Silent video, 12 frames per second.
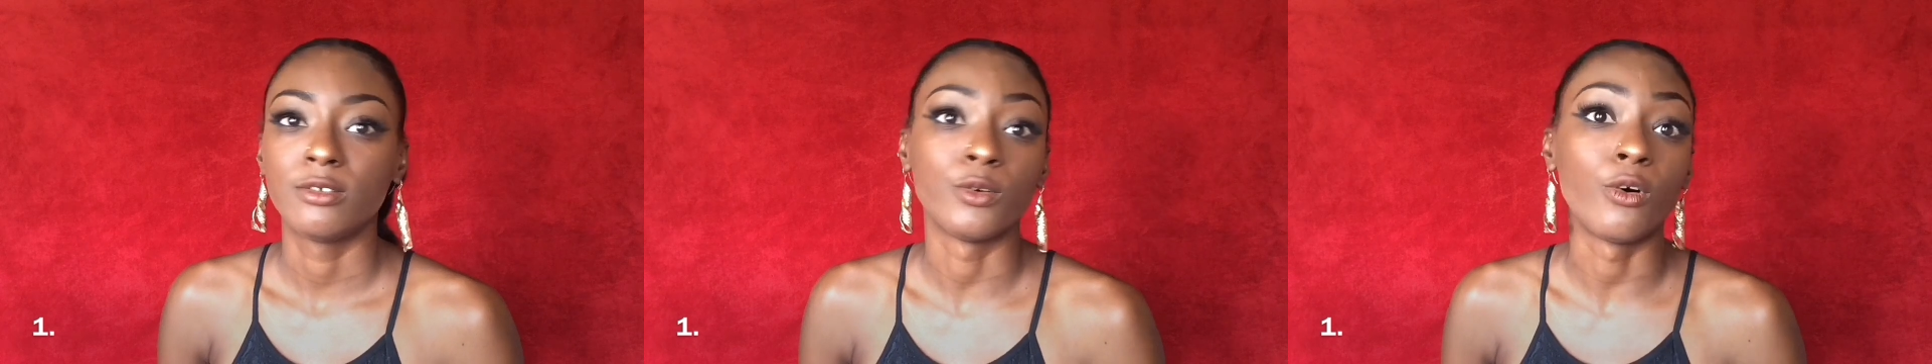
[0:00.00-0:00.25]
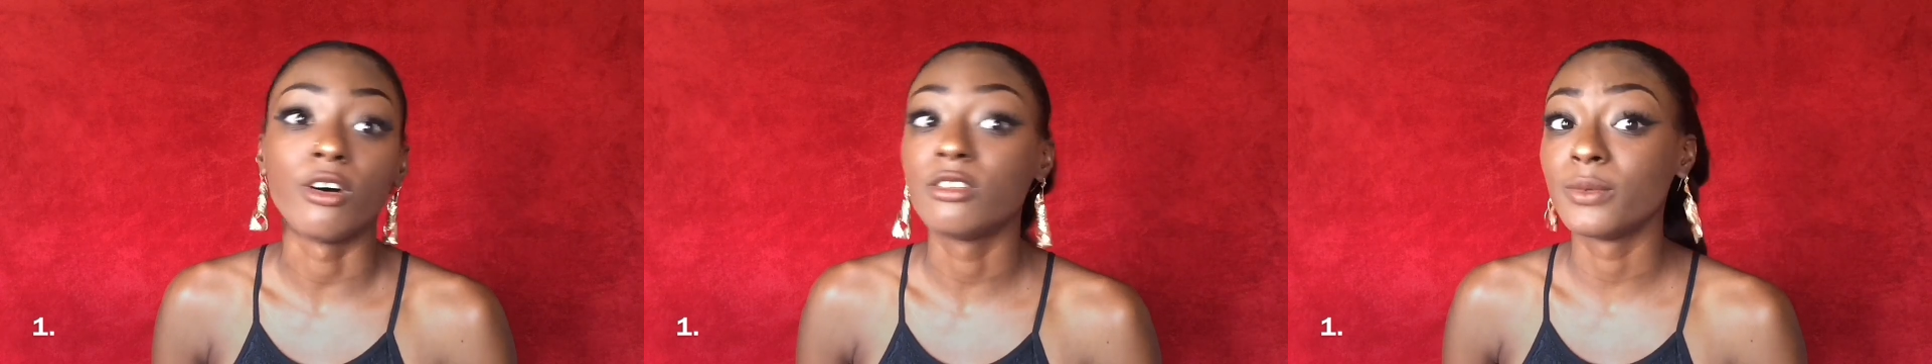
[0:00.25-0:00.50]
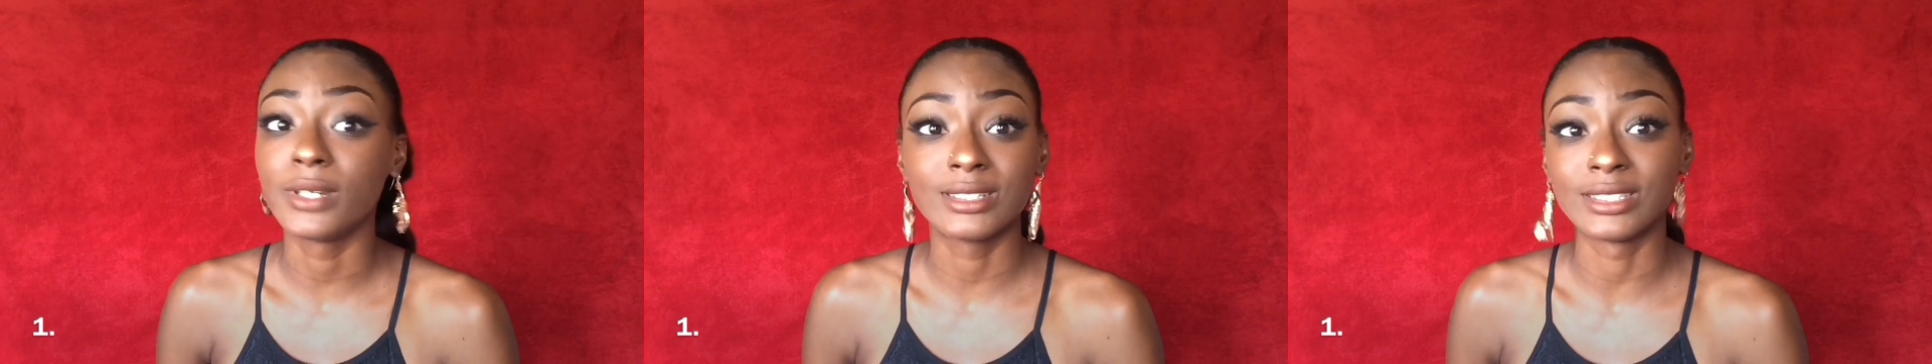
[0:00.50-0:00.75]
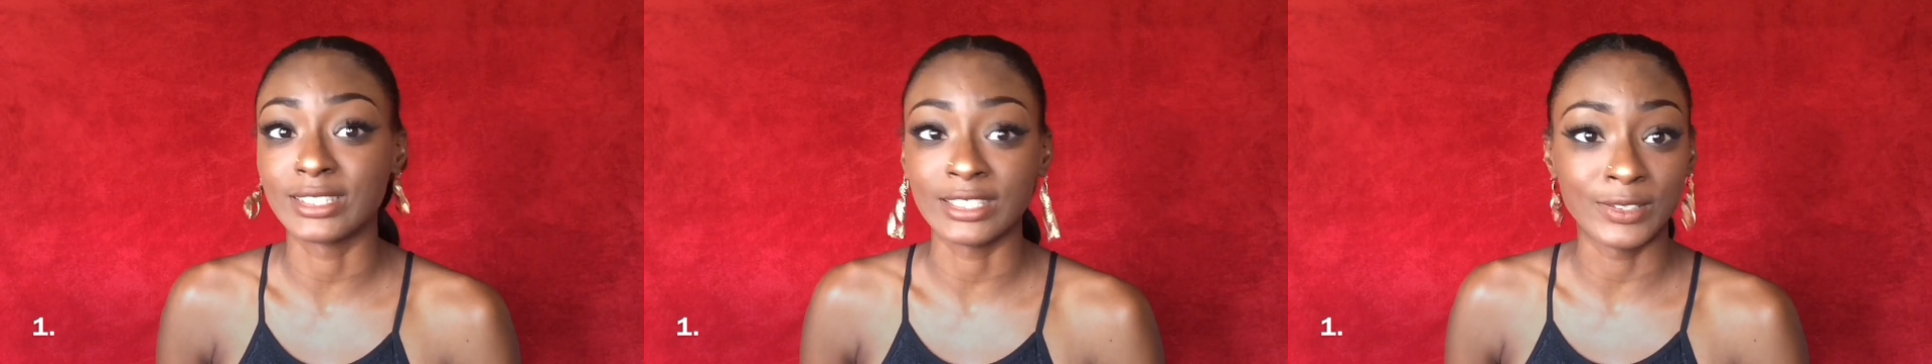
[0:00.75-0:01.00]
go all the way
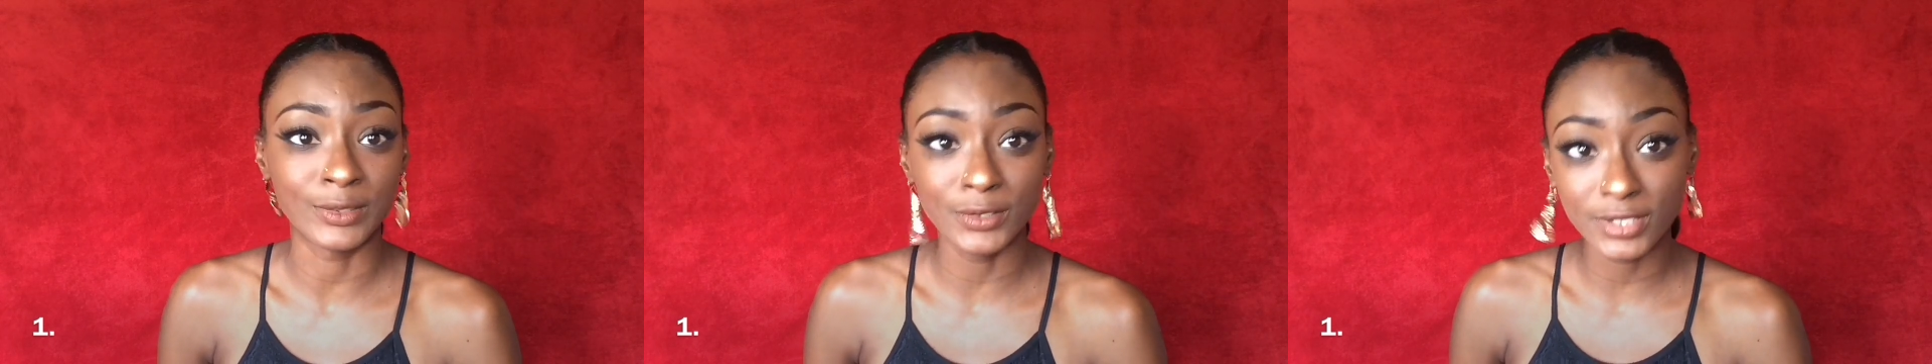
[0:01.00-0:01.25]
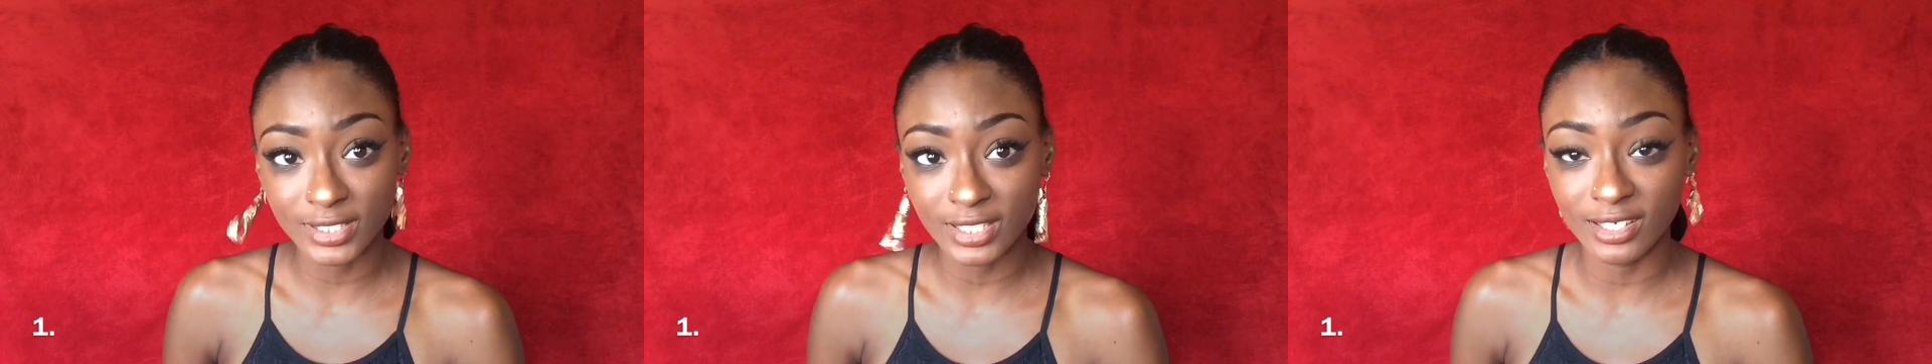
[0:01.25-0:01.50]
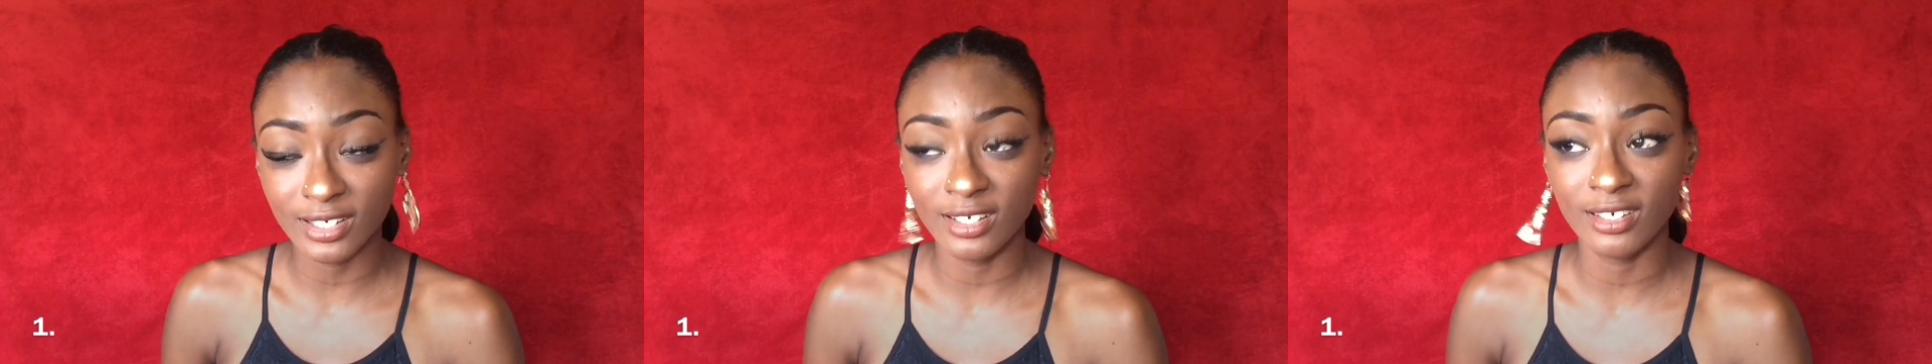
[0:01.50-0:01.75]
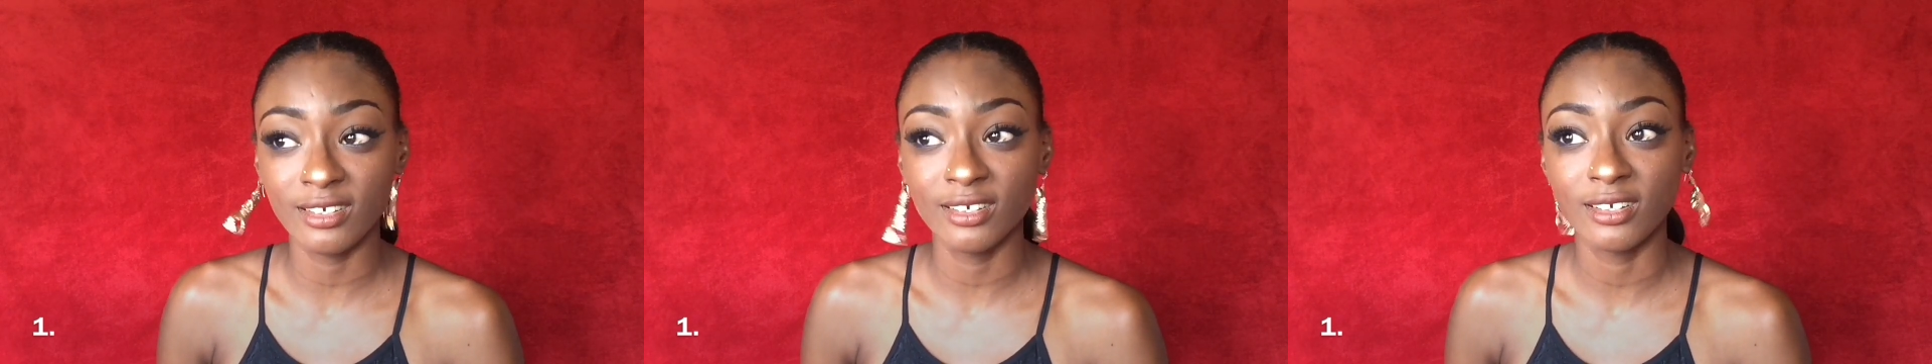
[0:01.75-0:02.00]
to St.
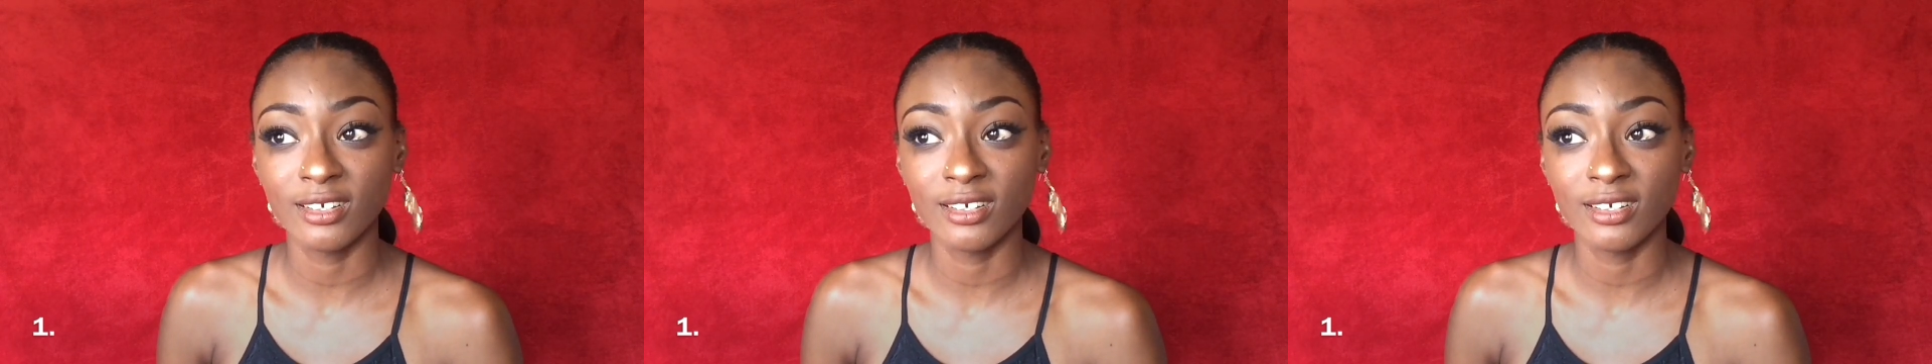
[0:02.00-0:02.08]
Lucie,